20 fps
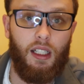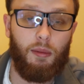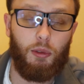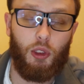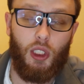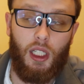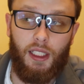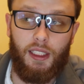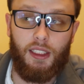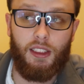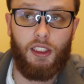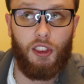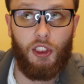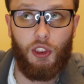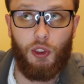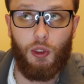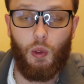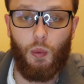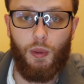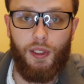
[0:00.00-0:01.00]
I'm trying to get it to
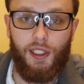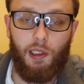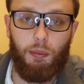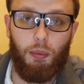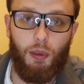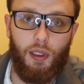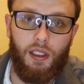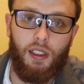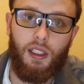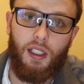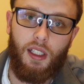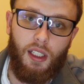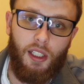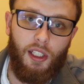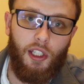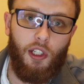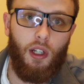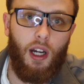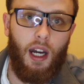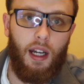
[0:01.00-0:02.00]
2 a week, but
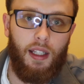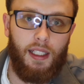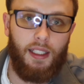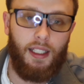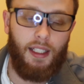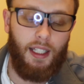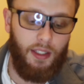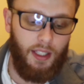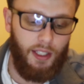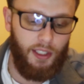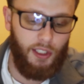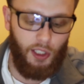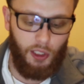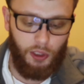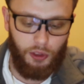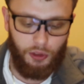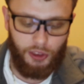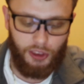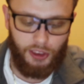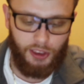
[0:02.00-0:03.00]
you know how that goes.